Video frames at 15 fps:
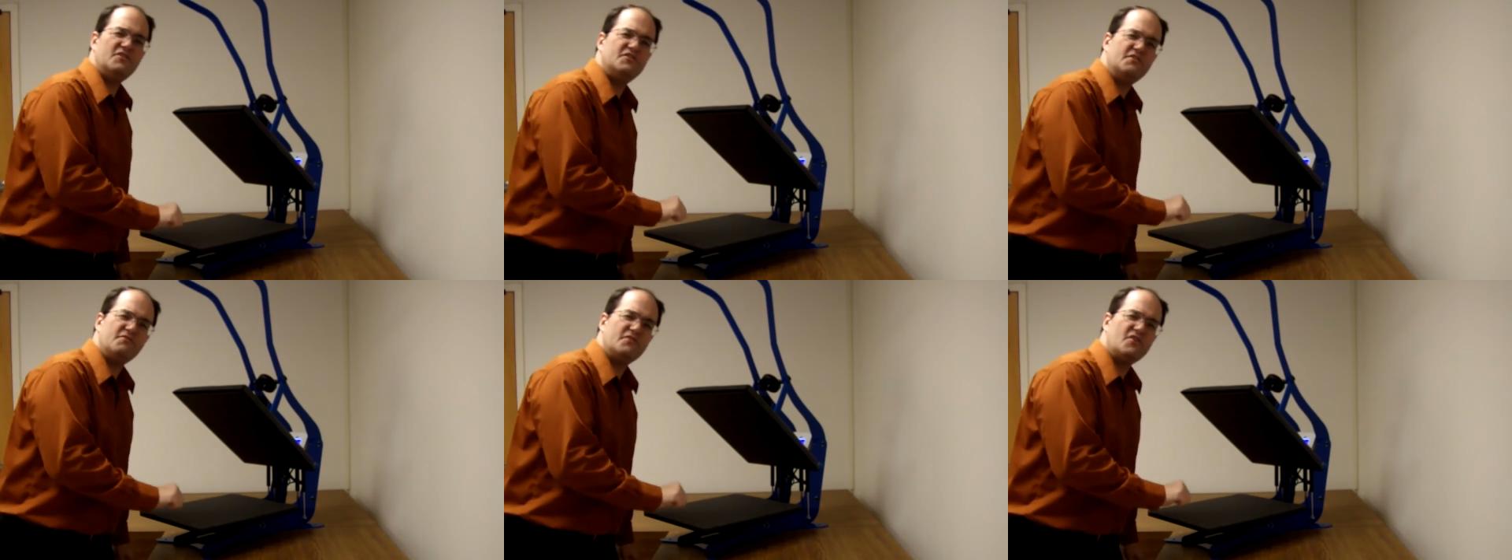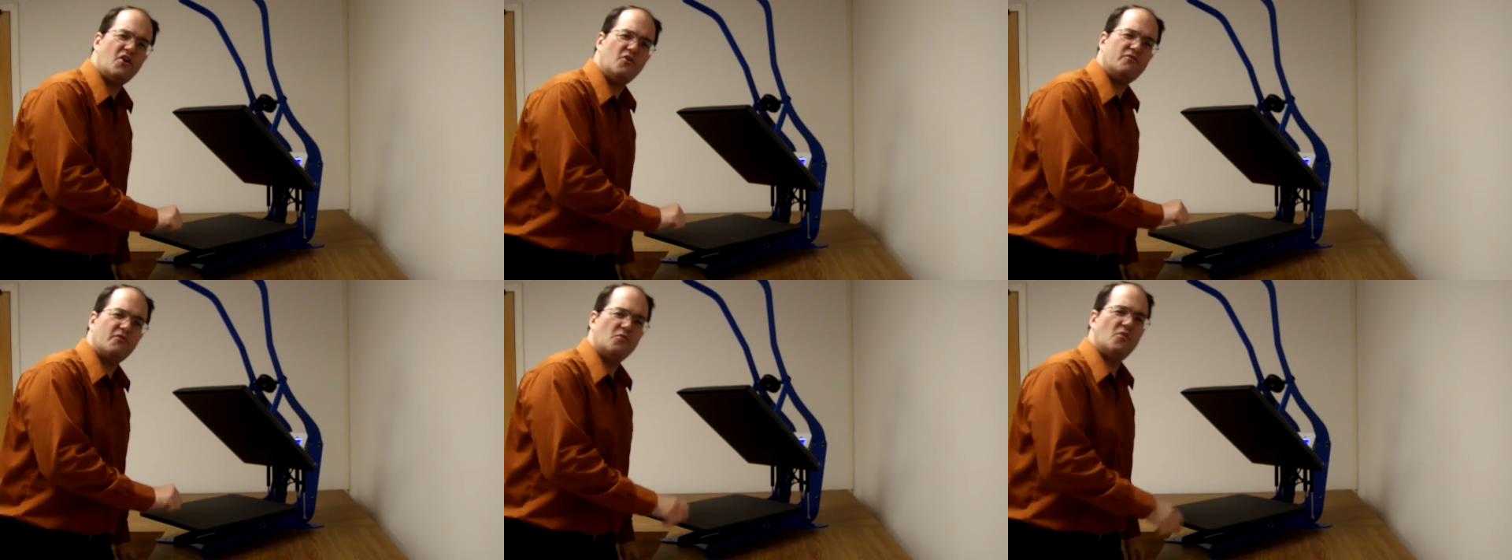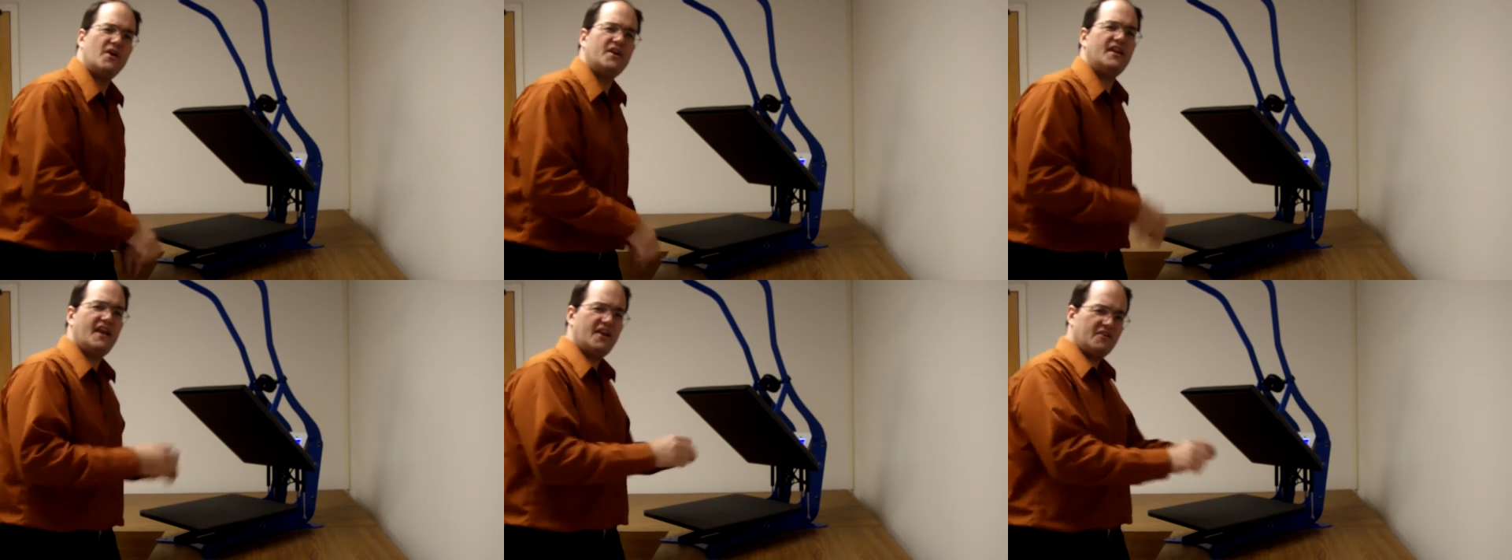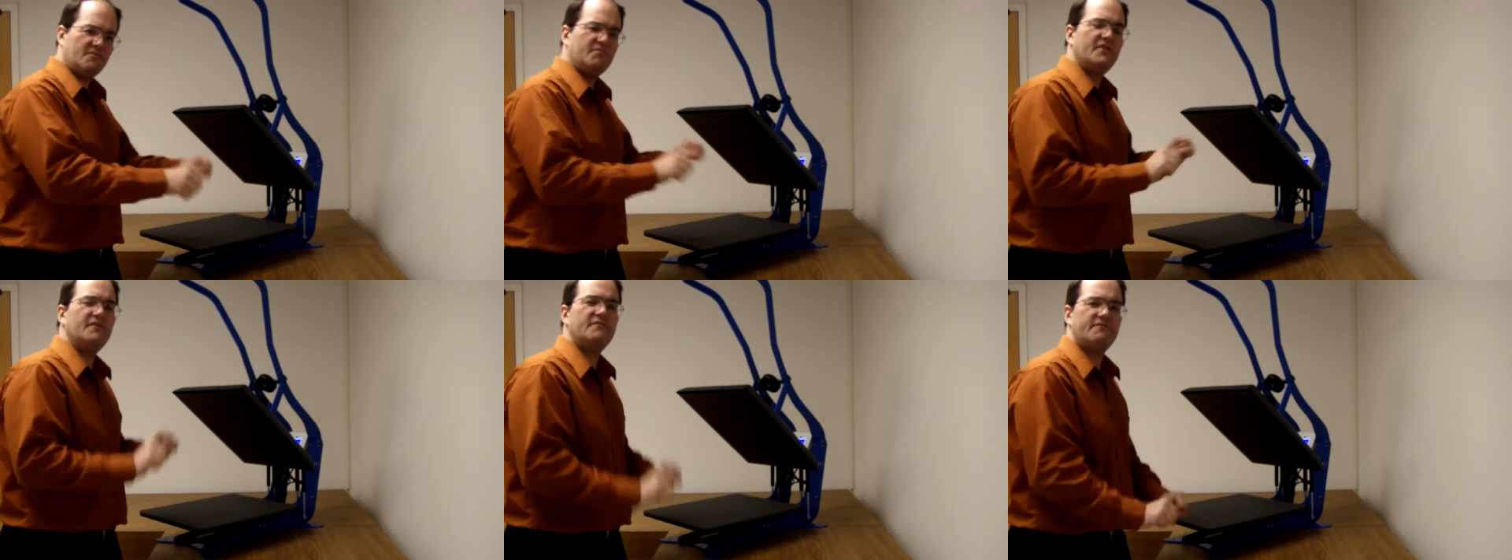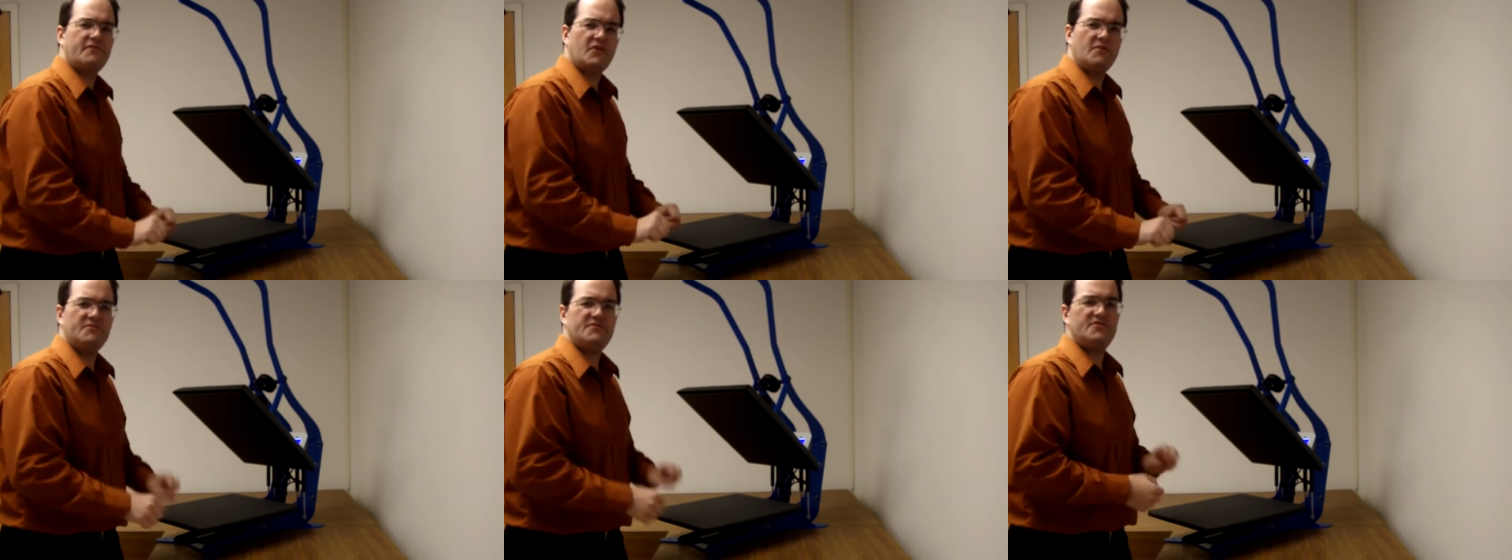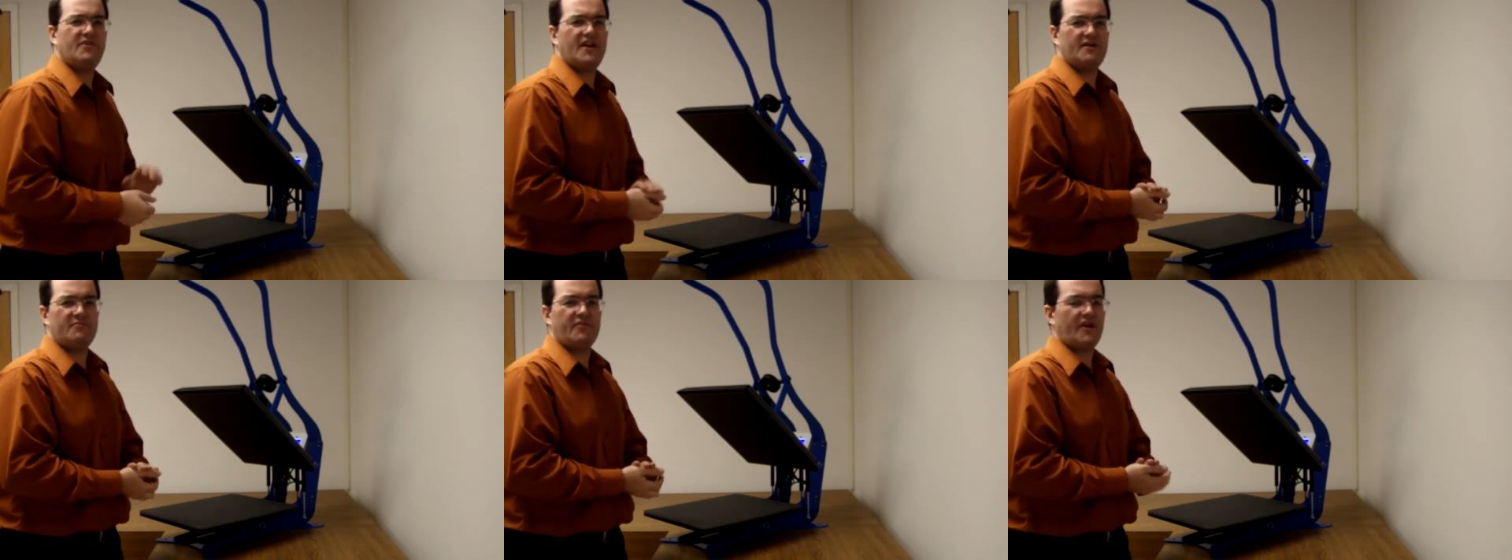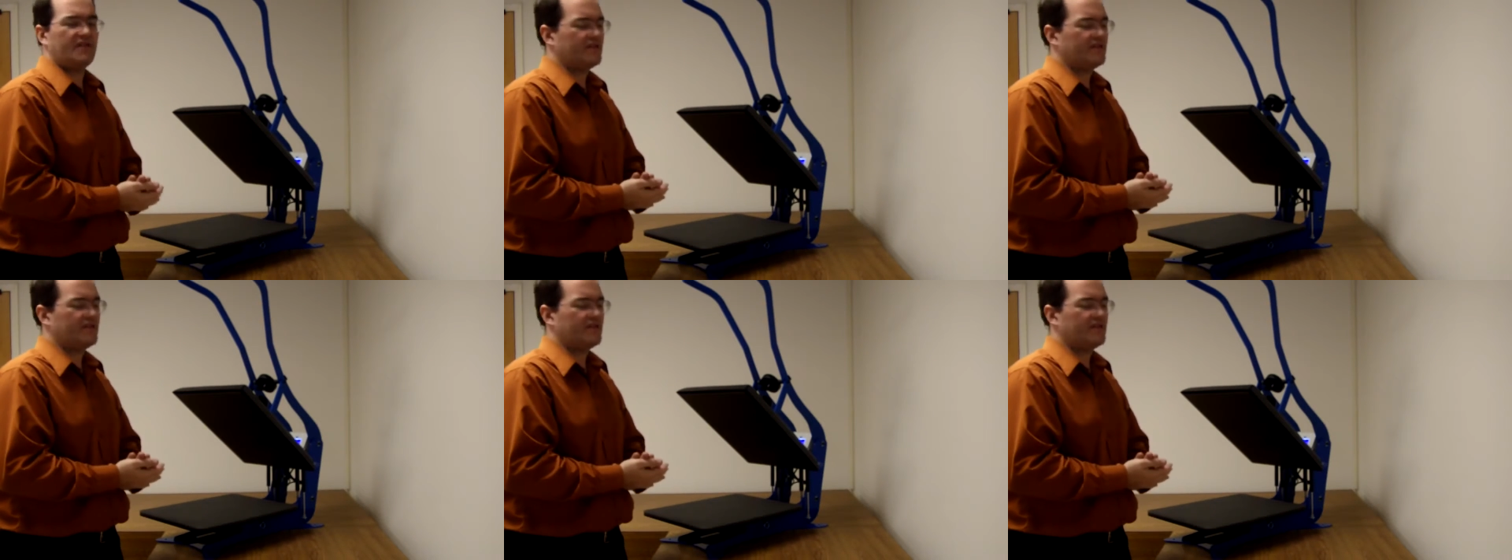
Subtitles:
difficult for one hand, but a firm two-handed